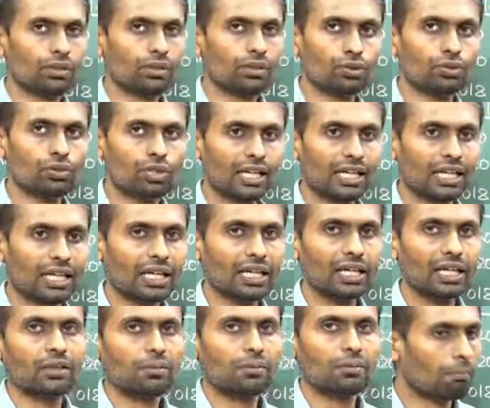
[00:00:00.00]

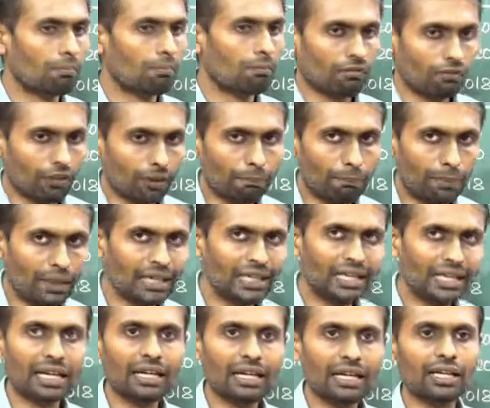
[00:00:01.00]
Usually for
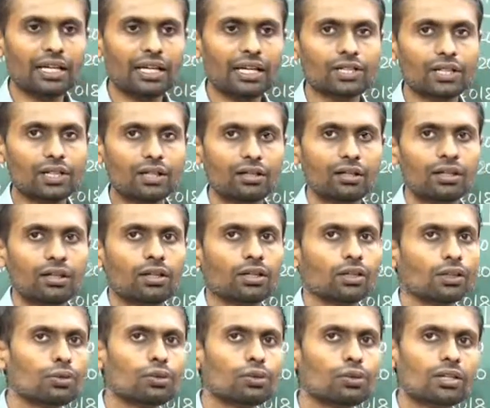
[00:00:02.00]
building a relation,
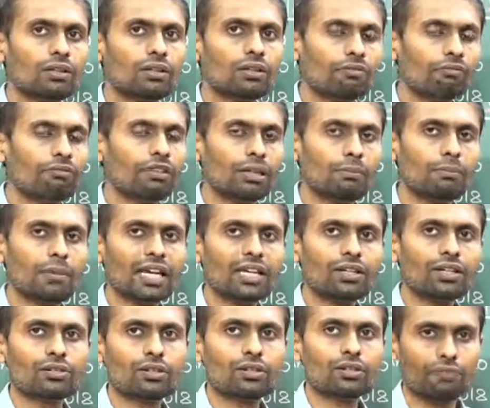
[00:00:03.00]
will
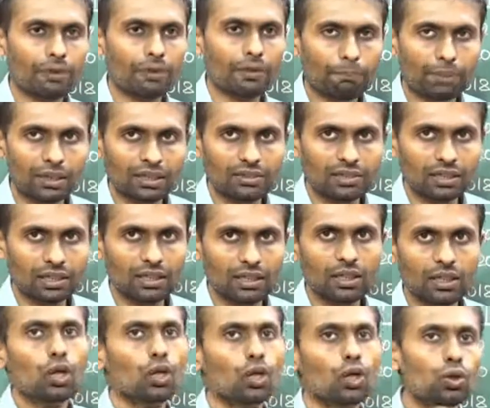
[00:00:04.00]
make use of a
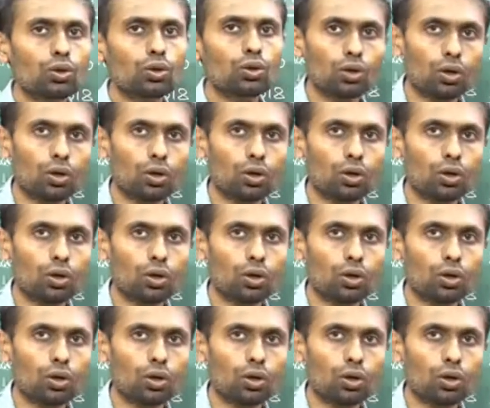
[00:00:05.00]
person who